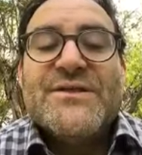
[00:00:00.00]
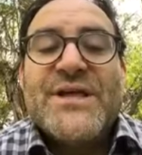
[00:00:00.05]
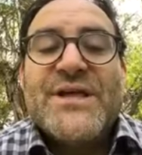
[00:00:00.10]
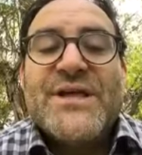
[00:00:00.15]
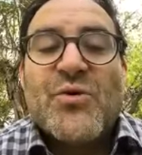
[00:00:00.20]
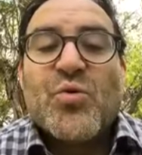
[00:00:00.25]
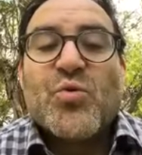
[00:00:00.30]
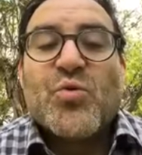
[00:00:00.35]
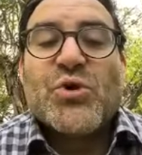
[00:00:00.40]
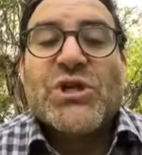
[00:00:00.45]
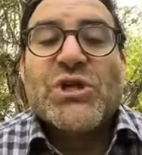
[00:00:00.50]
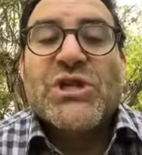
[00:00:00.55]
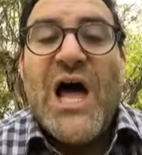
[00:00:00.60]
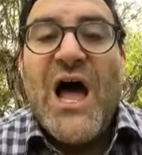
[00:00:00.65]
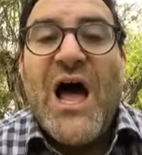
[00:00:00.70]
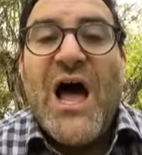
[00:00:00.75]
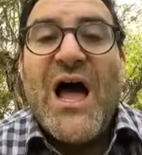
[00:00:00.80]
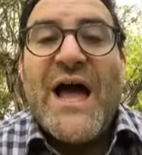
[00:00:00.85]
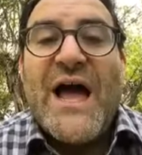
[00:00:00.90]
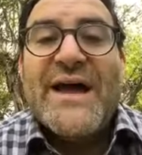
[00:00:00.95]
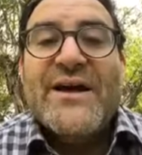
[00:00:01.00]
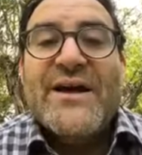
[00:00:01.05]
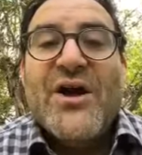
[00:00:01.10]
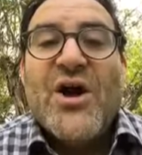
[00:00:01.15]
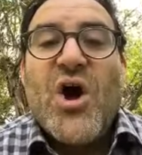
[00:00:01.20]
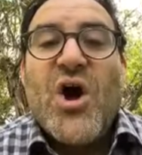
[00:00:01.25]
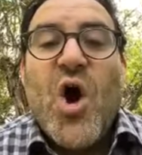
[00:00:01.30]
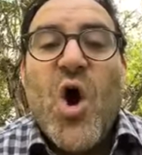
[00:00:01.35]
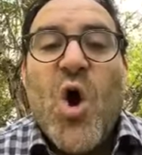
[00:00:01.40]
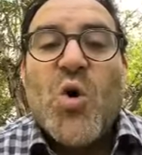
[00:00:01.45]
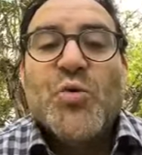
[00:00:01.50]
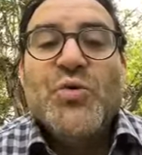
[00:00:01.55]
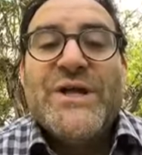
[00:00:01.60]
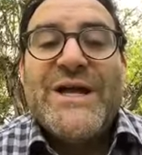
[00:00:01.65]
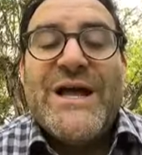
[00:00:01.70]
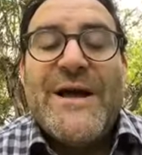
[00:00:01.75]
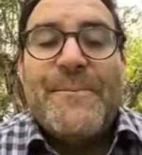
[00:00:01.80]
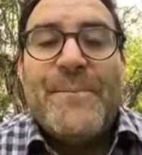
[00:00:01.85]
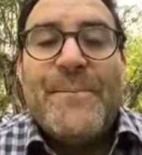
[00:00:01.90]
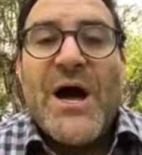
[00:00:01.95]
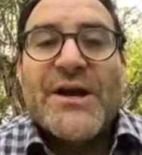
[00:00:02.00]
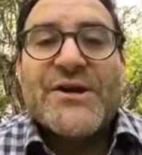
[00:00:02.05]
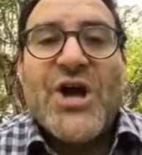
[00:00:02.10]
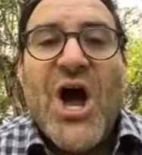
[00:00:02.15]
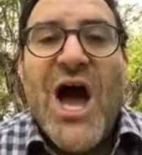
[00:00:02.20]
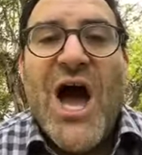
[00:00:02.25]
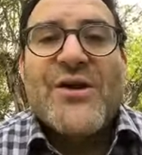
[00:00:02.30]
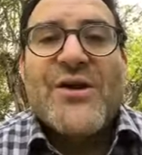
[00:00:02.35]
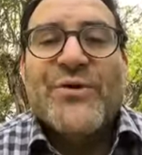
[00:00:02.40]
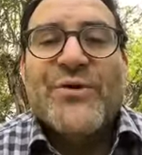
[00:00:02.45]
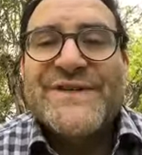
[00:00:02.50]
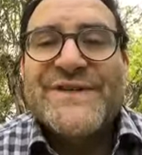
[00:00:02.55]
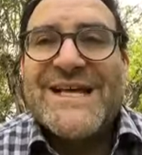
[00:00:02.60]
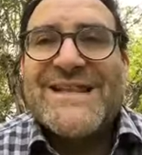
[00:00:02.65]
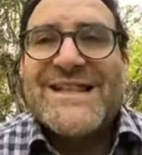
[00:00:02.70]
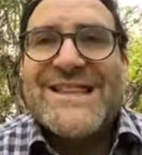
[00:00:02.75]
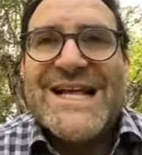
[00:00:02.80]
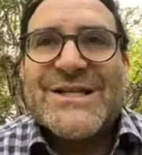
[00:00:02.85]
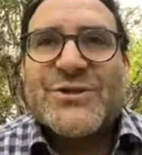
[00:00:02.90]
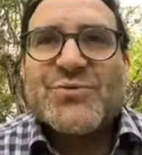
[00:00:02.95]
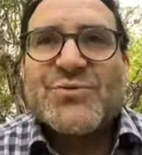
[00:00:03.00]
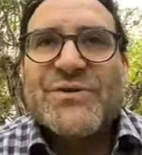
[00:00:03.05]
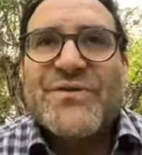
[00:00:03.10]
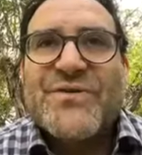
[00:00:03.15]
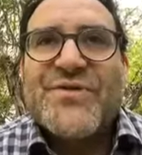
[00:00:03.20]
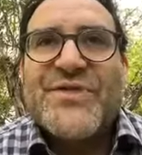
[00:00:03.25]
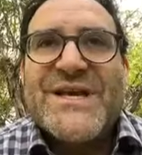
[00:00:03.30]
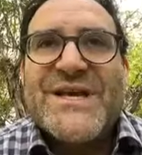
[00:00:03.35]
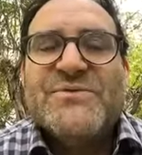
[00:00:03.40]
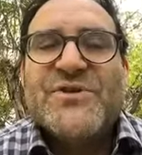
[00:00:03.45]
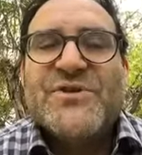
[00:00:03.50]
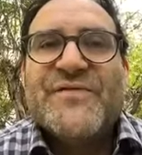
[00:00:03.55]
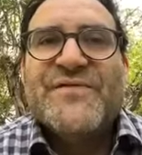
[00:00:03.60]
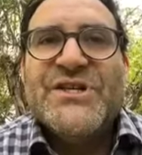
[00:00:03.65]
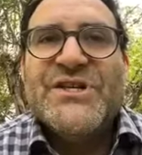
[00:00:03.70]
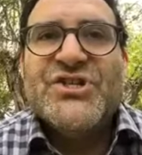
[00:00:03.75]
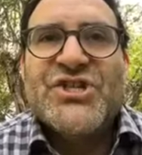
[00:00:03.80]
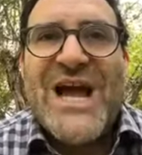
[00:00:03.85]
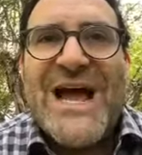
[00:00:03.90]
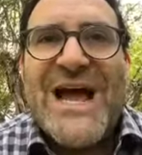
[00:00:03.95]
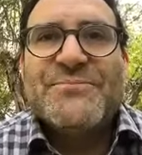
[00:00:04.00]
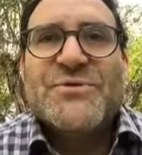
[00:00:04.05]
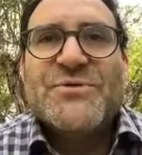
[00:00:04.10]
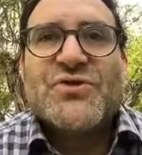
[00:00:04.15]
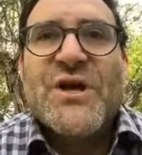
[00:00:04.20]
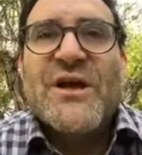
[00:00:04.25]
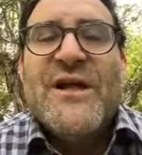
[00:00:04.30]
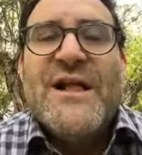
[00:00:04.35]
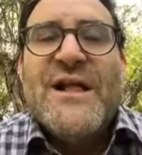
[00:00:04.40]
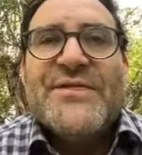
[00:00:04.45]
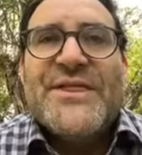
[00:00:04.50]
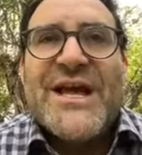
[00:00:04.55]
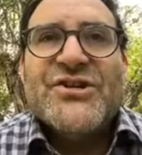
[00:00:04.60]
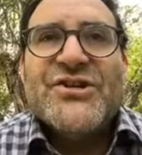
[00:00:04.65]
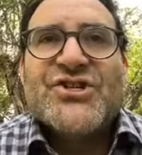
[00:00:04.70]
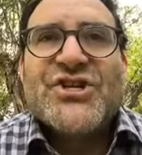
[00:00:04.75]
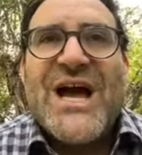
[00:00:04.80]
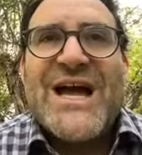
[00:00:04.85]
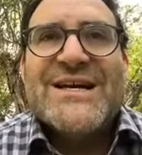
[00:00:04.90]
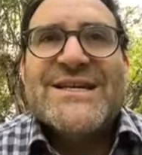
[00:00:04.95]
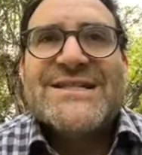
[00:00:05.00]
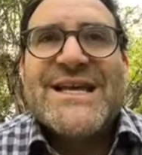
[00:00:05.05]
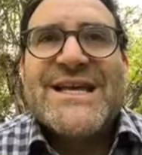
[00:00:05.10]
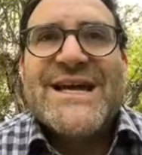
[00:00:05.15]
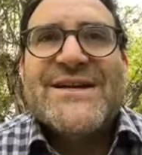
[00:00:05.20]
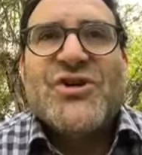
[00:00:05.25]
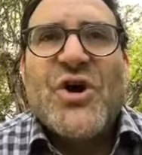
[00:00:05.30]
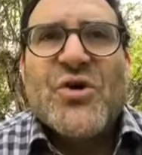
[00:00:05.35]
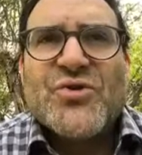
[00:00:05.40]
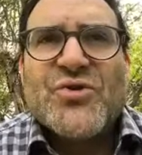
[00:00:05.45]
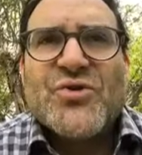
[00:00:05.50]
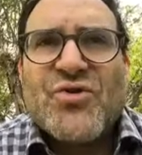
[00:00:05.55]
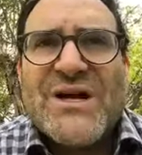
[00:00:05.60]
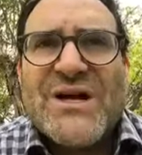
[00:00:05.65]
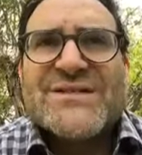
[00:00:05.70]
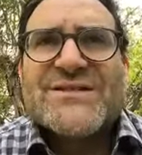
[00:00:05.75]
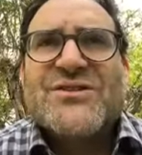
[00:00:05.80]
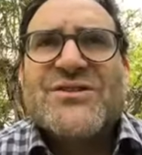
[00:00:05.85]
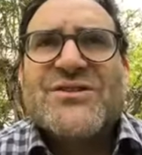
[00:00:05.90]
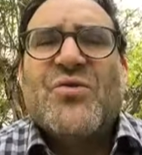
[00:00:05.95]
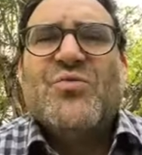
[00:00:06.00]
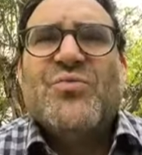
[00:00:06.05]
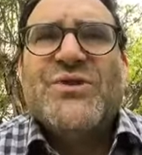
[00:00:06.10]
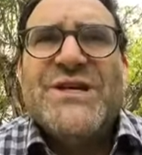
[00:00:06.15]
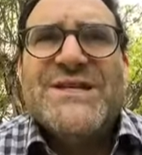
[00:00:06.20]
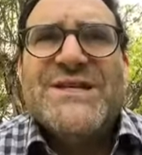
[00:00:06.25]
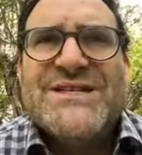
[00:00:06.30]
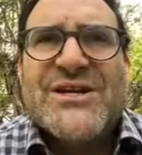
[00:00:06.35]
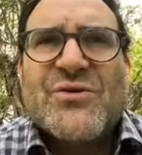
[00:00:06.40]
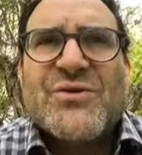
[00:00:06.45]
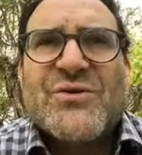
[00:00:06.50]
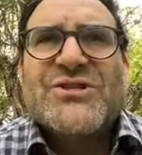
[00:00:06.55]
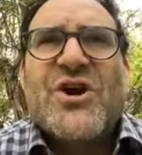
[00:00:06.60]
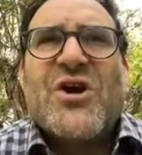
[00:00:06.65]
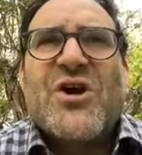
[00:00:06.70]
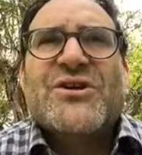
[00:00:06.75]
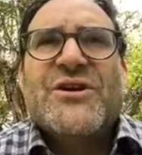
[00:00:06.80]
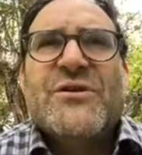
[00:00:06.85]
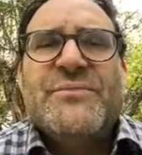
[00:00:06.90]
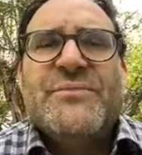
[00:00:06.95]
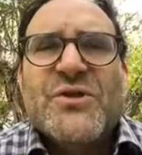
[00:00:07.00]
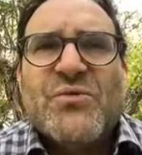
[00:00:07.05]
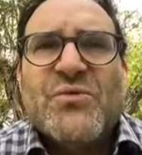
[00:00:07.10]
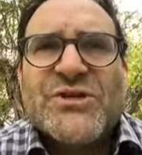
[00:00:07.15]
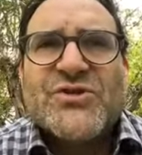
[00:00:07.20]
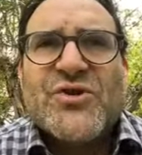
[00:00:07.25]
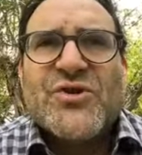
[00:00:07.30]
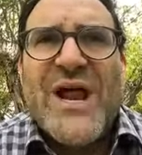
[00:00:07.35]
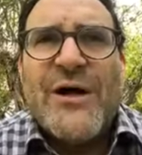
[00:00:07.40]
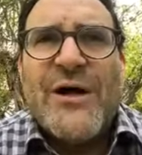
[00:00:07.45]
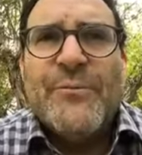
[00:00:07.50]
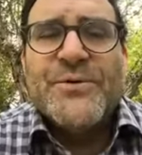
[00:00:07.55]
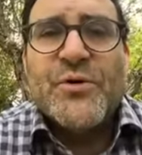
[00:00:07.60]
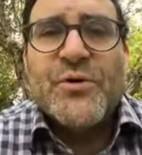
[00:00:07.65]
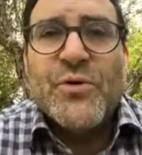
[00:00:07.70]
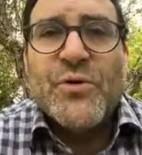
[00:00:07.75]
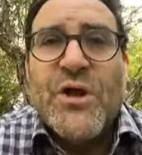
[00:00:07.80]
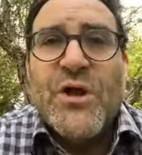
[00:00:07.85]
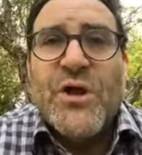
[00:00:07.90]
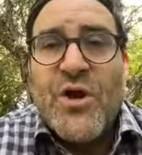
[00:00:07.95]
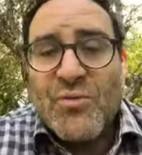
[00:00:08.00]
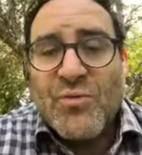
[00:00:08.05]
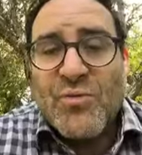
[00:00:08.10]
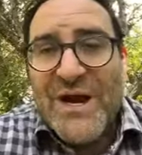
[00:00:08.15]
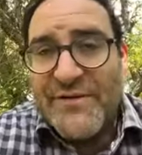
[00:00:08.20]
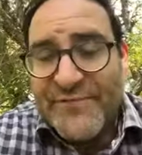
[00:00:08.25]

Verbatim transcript: They will rely only upon God. And we've said that that's one of the themes of these chapters that Yeshua is saying, don't trust, don't, the Assyrians aren't going to be the ones that help you, right?